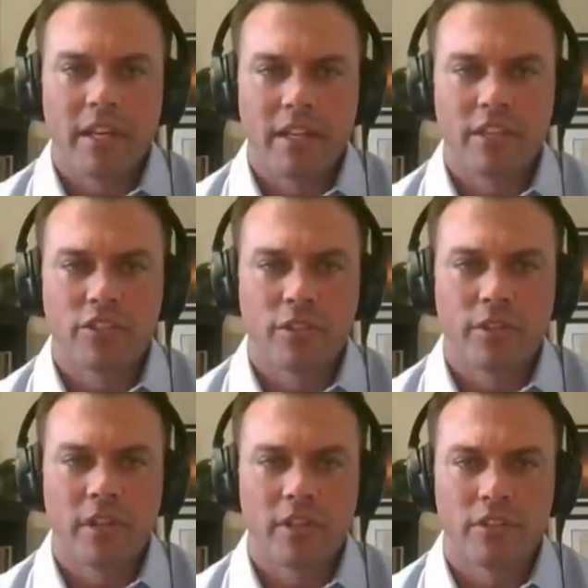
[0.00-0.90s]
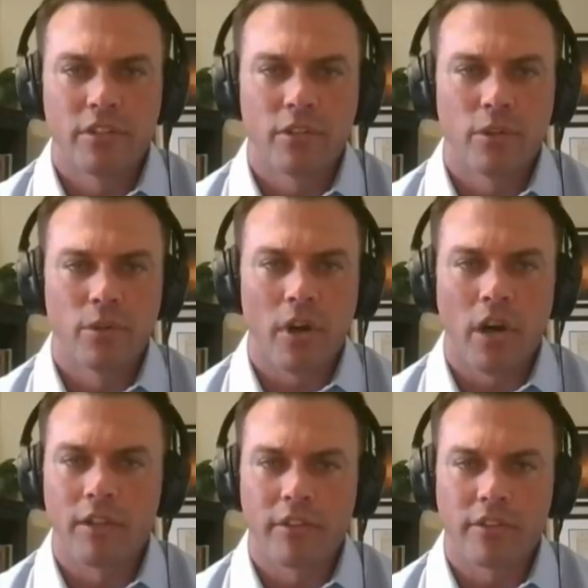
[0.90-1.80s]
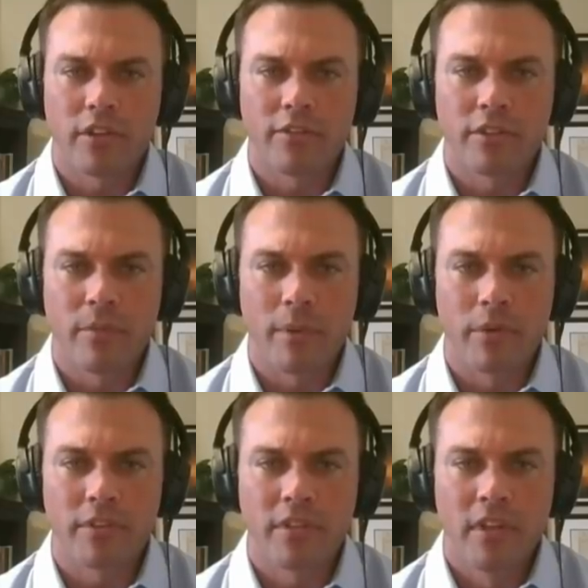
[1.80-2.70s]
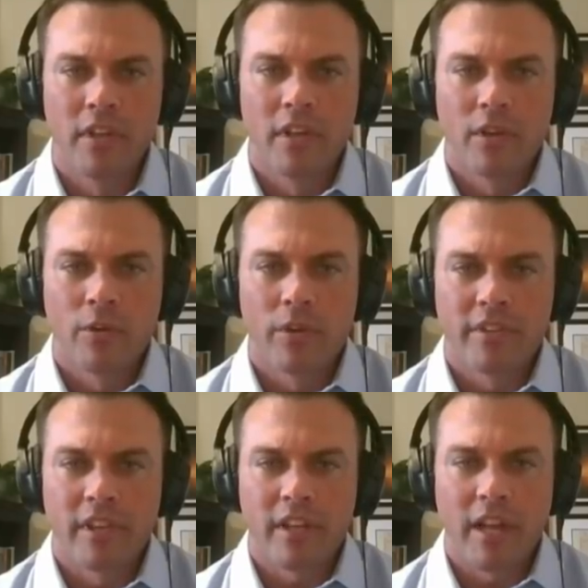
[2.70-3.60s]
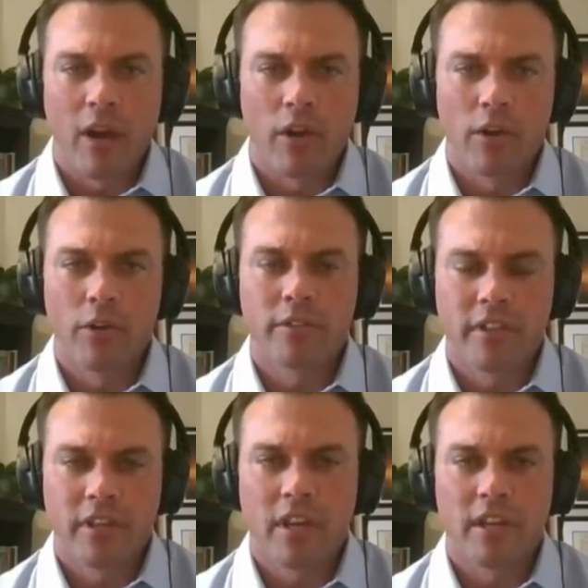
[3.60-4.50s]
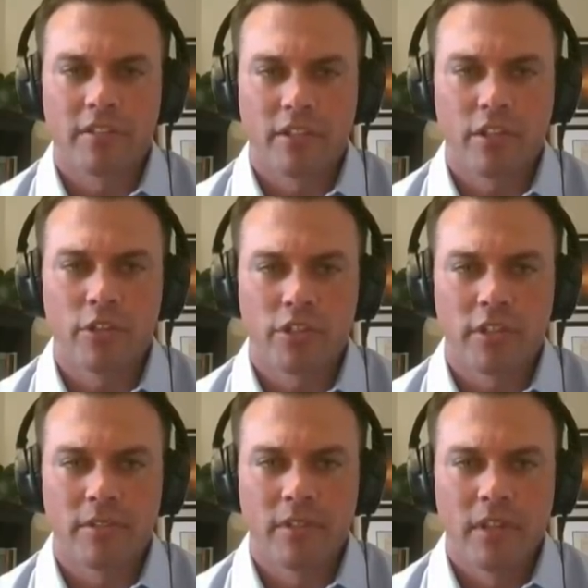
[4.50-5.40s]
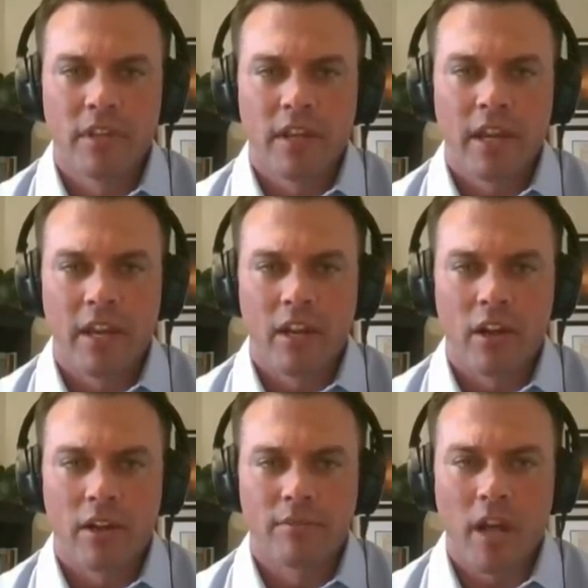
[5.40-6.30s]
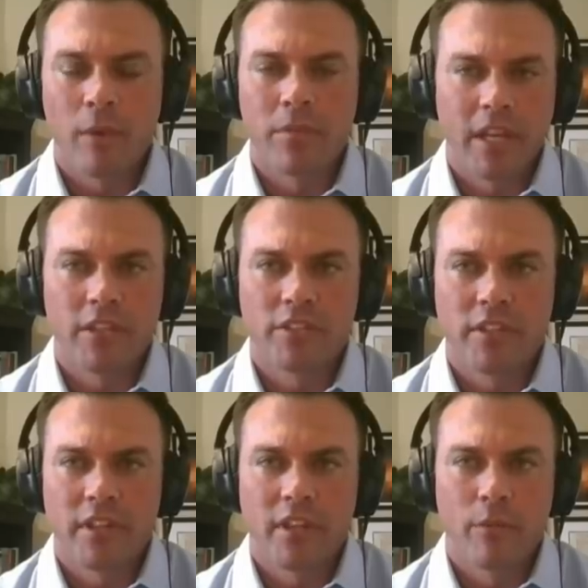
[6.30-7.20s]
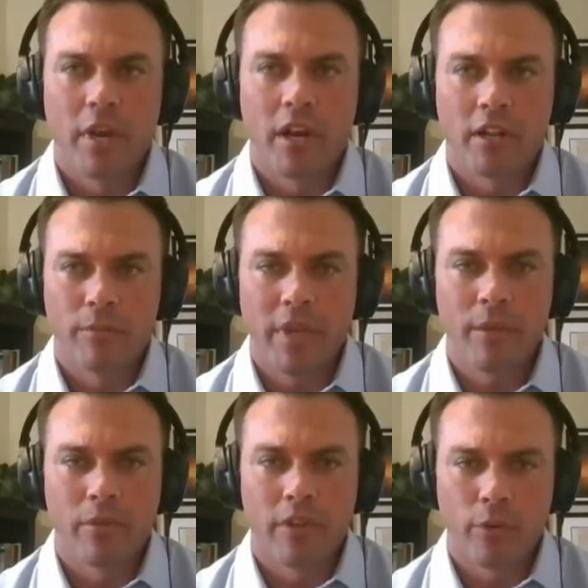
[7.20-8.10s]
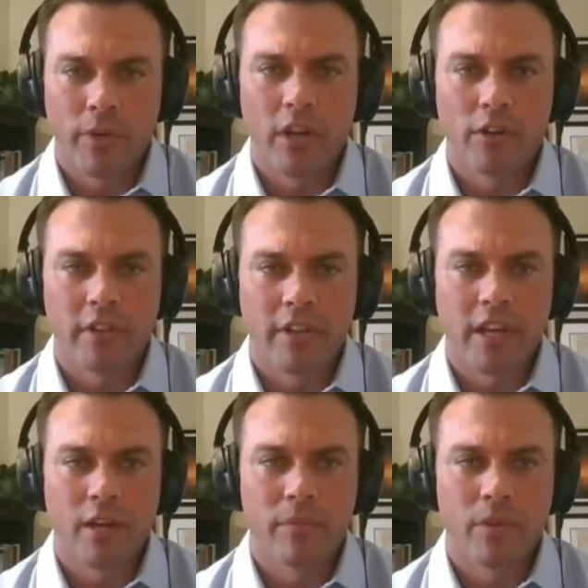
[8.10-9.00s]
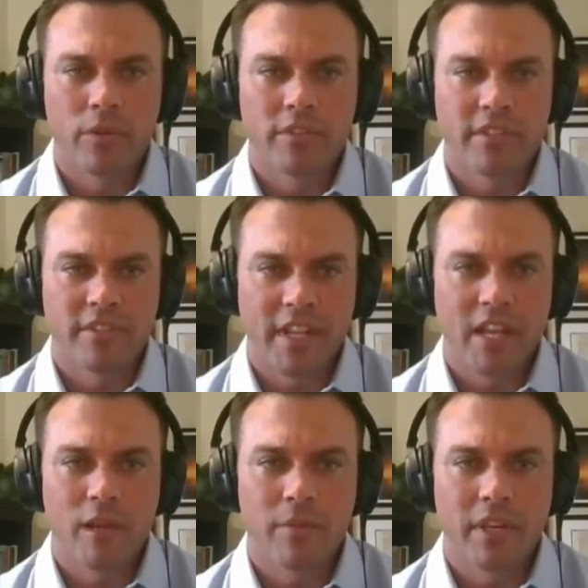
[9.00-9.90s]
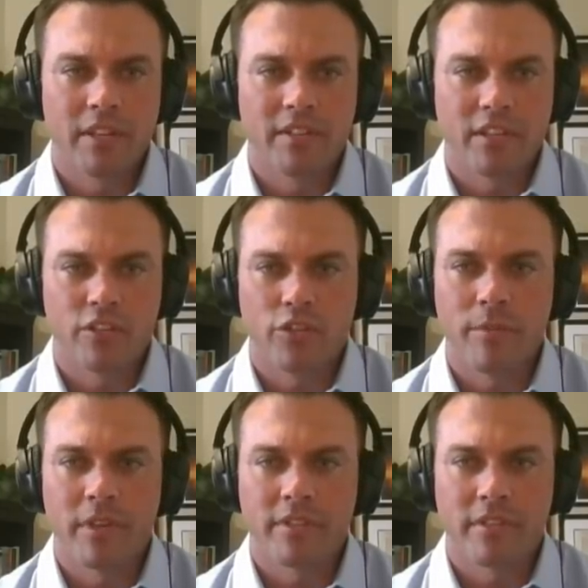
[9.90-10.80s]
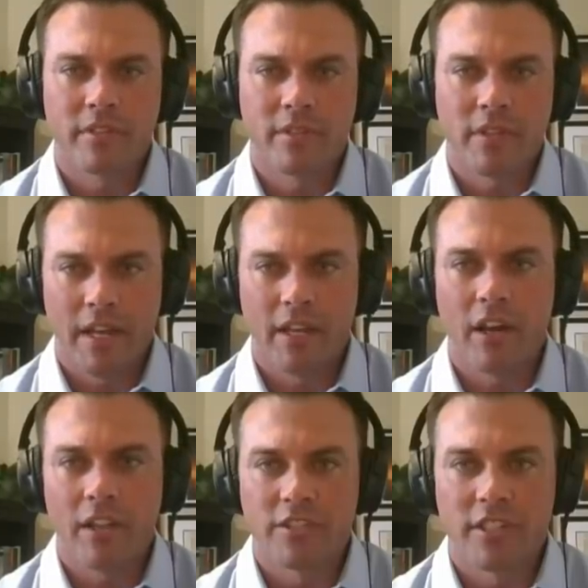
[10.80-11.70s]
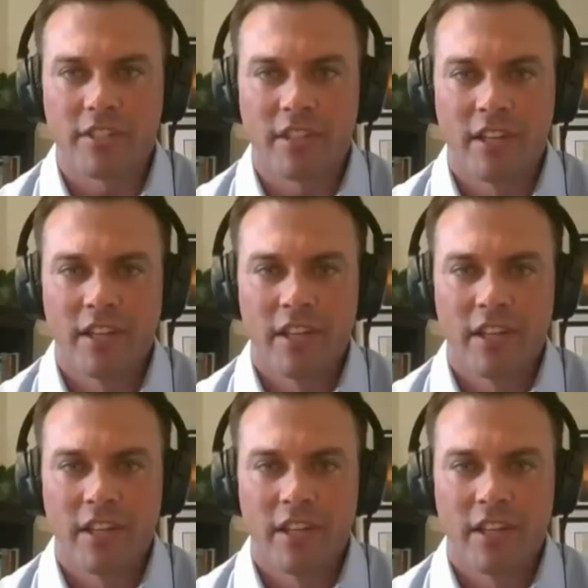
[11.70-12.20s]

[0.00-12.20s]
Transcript: had issued to all of the service members was that our oath to the Constitution and our obligation to the American people that we owe to them was to stand up against extremist ideologies